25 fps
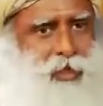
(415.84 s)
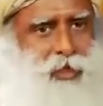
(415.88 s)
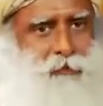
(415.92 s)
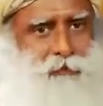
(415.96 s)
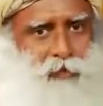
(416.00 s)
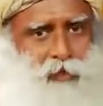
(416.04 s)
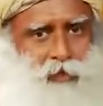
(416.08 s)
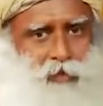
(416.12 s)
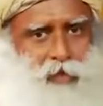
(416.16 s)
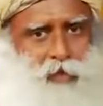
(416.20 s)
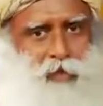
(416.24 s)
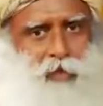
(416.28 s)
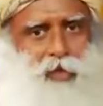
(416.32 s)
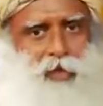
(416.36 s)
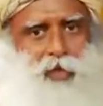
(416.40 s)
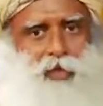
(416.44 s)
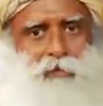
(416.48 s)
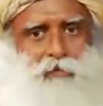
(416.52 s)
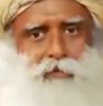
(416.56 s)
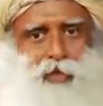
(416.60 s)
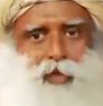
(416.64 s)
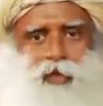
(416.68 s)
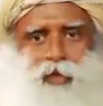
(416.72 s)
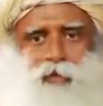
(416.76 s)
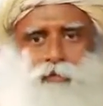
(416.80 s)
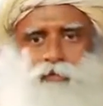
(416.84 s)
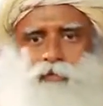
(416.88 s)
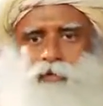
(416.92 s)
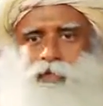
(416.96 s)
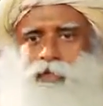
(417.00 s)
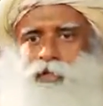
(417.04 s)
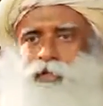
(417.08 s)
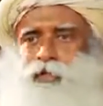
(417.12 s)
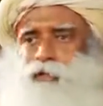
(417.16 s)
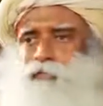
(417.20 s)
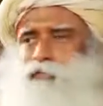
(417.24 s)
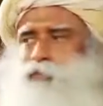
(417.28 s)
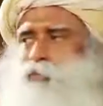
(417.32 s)
If it's only
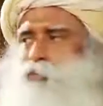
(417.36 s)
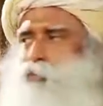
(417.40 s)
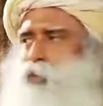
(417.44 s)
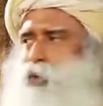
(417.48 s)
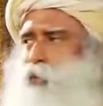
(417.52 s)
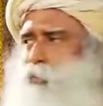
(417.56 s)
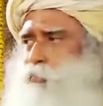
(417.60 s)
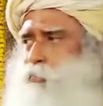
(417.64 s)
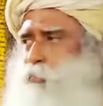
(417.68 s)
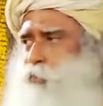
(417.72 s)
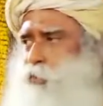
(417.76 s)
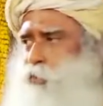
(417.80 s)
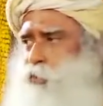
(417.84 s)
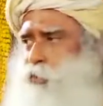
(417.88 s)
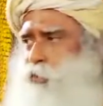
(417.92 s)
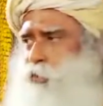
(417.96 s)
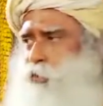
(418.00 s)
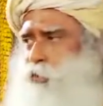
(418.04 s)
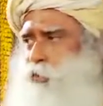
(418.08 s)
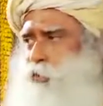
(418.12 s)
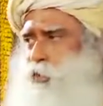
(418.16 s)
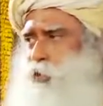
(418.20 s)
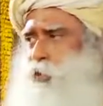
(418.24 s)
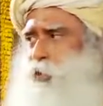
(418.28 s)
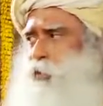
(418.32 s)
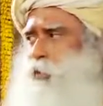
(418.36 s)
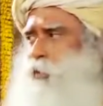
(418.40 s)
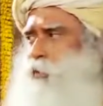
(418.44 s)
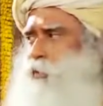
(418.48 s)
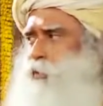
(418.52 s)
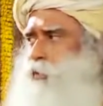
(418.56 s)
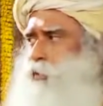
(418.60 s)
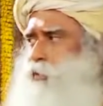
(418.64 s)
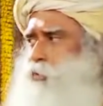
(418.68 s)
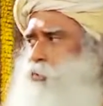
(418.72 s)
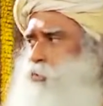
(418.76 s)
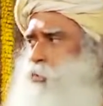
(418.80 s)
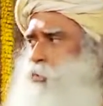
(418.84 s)
beneficial for one person, it
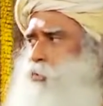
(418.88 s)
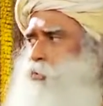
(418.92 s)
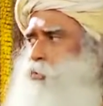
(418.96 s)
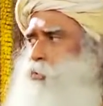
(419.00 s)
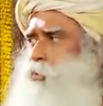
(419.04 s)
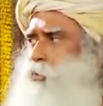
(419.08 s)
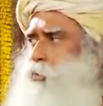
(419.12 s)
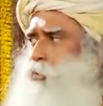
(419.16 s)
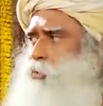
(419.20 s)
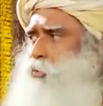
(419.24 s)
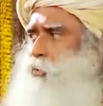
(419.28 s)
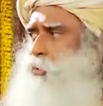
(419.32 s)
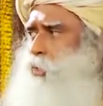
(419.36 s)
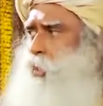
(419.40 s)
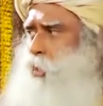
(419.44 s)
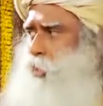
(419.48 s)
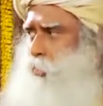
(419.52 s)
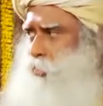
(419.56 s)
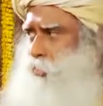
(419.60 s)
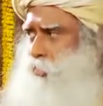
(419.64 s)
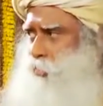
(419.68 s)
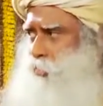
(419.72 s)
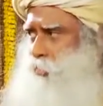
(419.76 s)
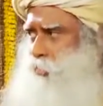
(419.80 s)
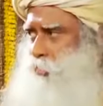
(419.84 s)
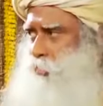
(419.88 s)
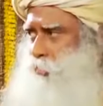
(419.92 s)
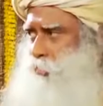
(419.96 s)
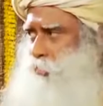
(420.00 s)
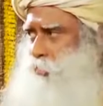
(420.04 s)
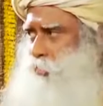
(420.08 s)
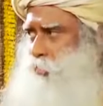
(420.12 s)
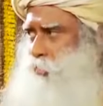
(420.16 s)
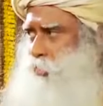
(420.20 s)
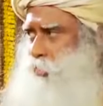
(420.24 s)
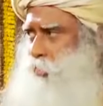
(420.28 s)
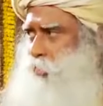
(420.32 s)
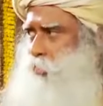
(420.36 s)
is not going to last.
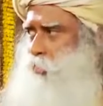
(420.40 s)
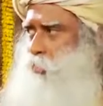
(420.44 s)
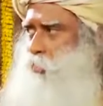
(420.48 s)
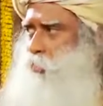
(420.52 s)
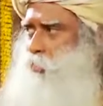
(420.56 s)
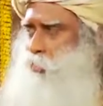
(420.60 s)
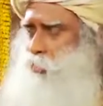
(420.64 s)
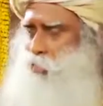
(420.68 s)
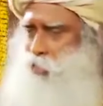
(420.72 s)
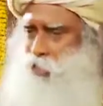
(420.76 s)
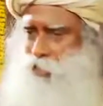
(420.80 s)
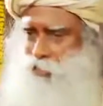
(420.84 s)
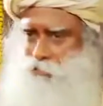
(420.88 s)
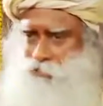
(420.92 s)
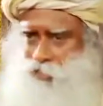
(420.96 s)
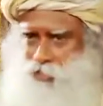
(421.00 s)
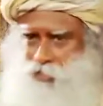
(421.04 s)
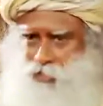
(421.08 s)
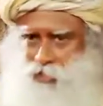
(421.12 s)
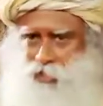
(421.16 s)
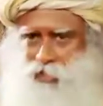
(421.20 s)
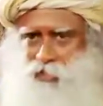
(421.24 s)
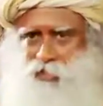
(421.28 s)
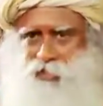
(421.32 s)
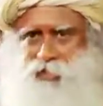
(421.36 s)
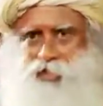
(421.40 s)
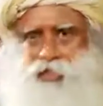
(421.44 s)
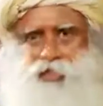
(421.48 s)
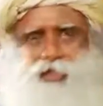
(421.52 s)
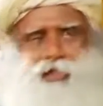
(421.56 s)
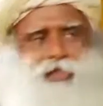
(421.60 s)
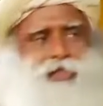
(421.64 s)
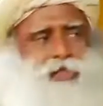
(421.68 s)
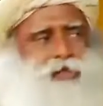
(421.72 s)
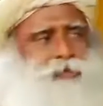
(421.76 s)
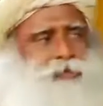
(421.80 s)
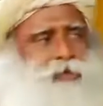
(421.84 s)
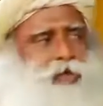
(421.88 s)
Only if the
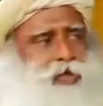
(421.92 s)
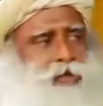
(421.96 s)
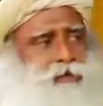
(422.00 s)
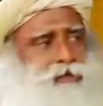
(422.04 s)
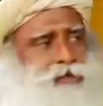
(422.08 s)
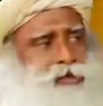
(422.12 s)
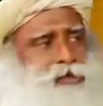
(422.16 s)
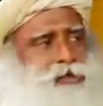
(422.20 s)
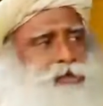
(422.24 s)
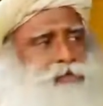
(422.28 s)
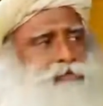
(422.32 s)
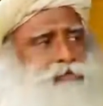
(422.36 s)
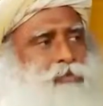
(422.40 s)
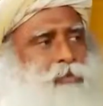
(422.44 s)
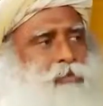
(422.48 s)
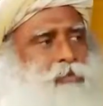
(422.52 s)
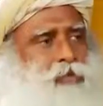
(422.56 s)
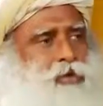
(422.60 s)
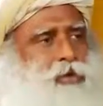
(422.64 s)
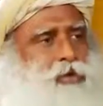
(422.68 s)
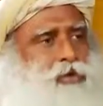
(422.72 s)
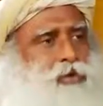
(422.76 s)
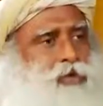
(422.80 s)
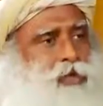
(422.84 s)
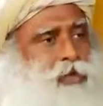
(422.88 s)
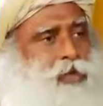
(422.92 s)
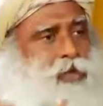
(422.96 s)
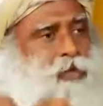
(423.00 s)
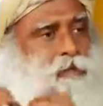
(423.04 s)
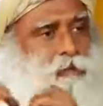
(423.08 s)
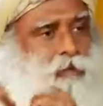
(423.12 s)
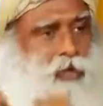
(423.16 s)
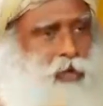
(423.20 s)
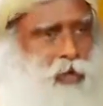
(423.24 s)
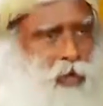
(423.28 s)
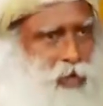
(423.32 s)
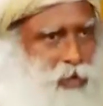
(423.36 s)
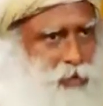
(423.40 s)
transaction is beneficial for both, it
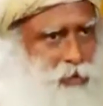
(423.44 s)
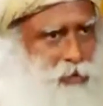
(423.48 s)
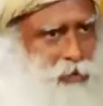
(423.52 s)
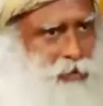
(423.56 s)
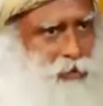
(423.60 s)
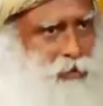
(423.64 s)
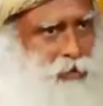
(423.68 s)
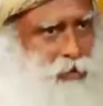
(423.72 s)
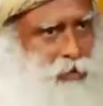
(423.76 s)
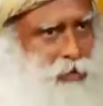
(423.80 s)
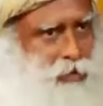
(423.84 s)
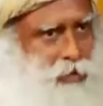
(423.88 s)
will last.